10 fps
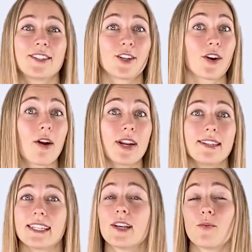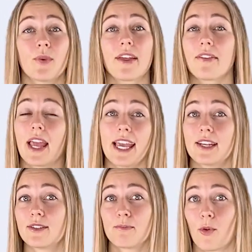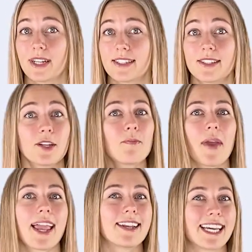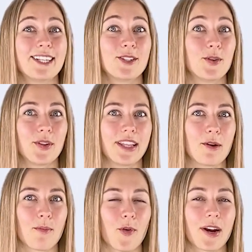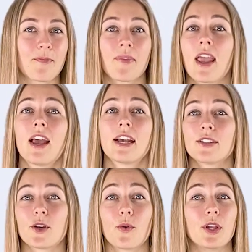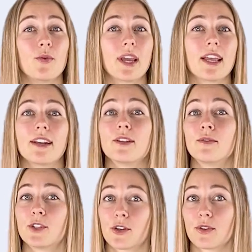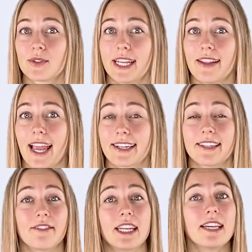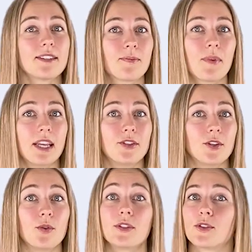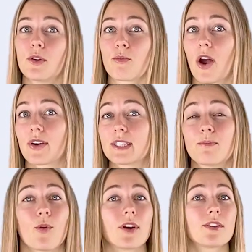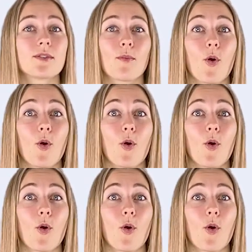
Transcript: Start out easy with a point system and a student leaderboard. So you can turn those daily activities into student progress boards,